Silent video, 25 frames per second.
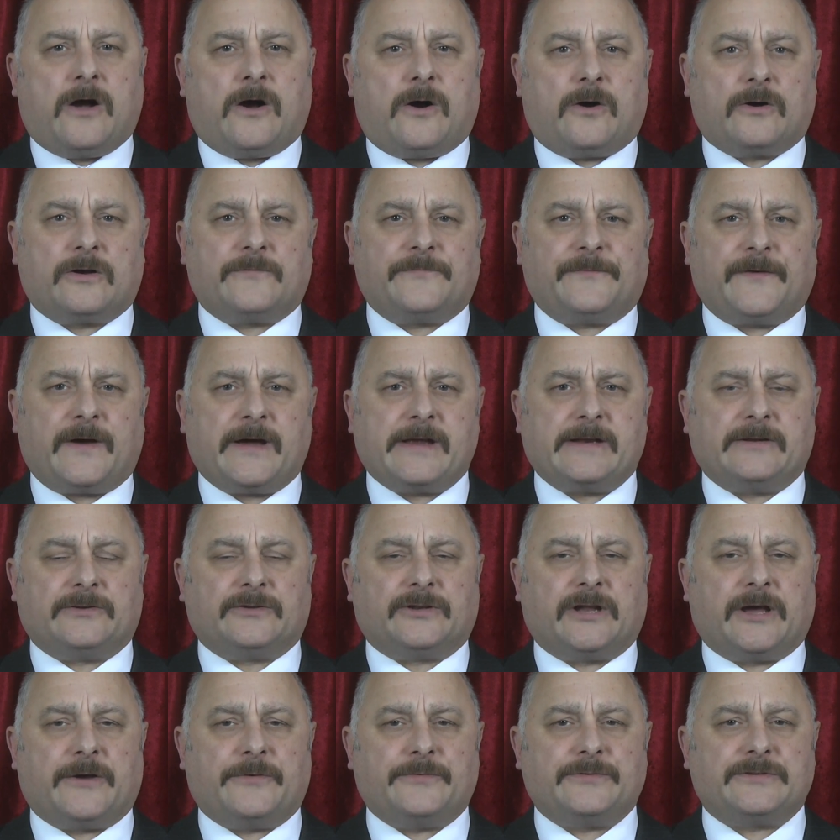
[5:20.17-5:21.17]
On a final
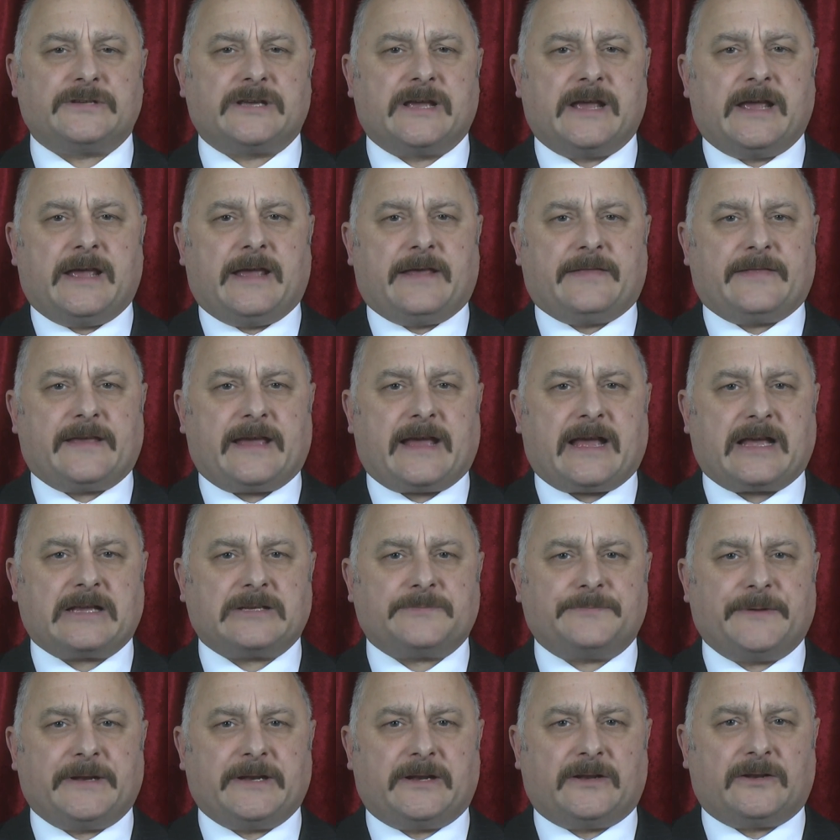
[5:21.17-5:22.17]
note, there has
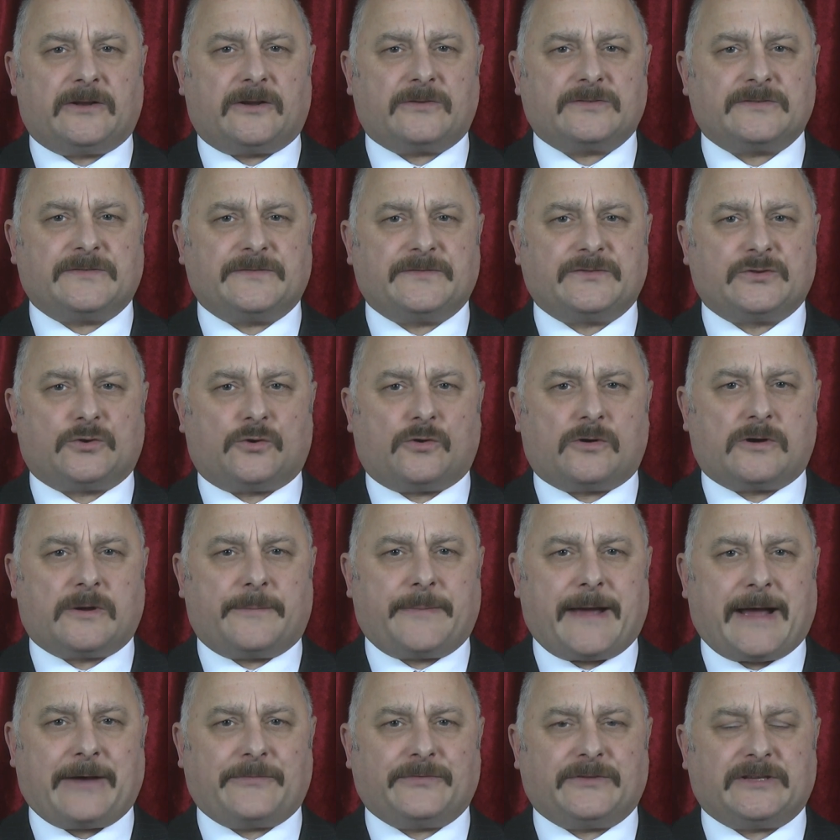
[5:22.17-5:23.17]
been a lot of talk
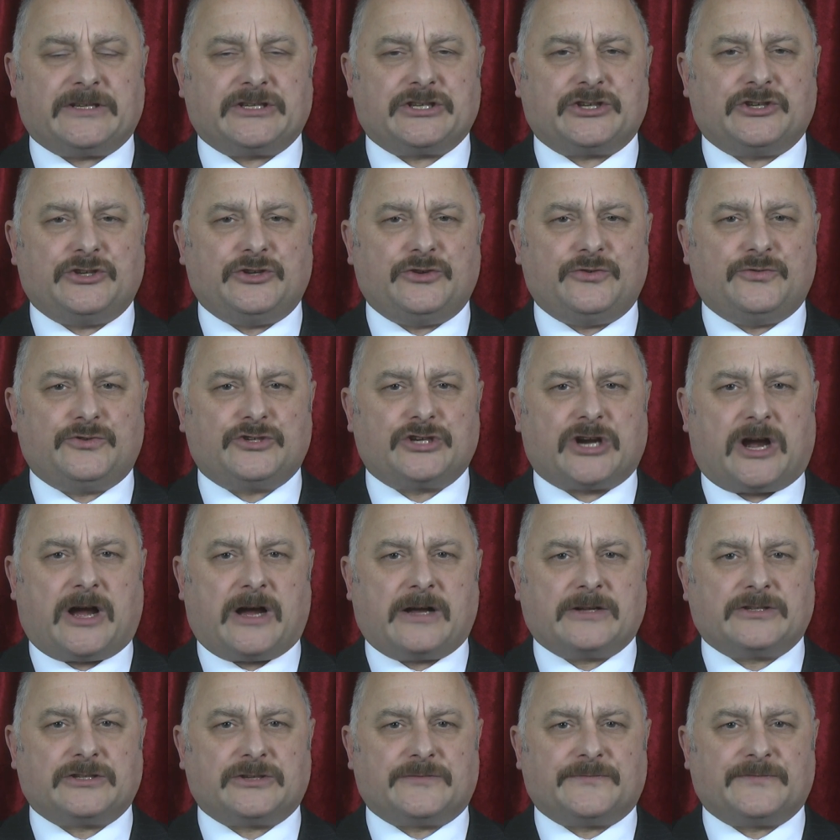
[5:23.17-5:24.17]
about this new
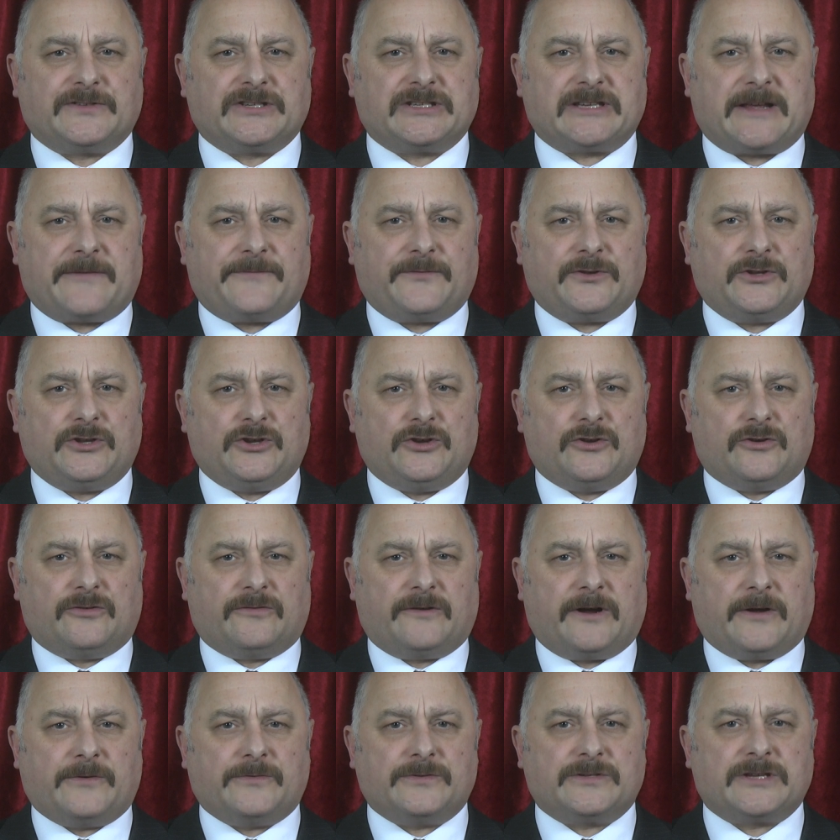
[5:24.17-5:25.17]
charge of €7
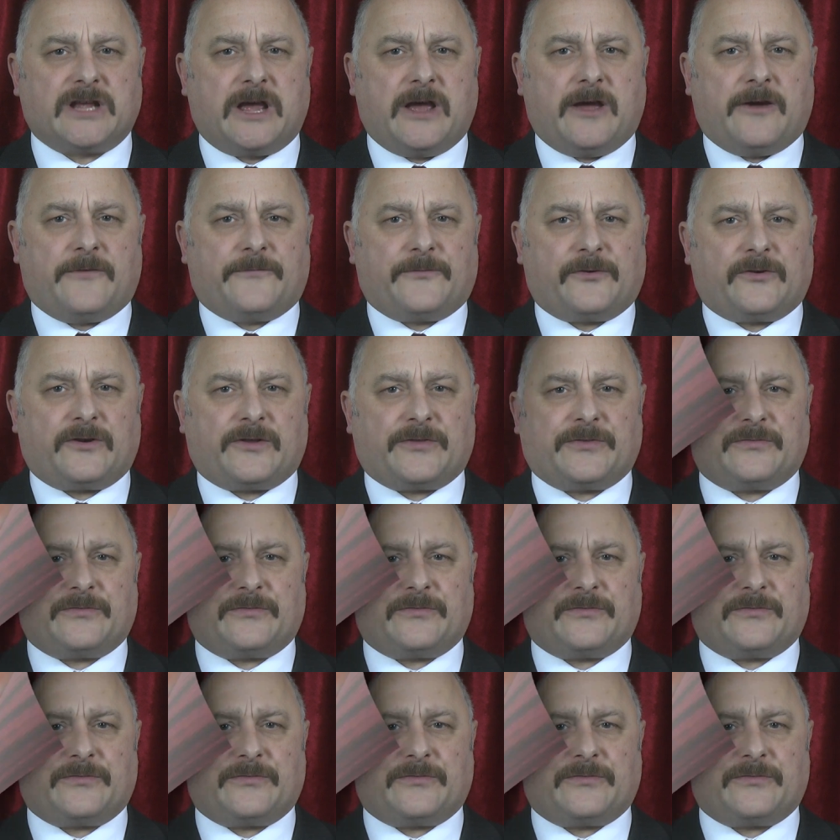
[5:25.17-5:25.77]
Euros for a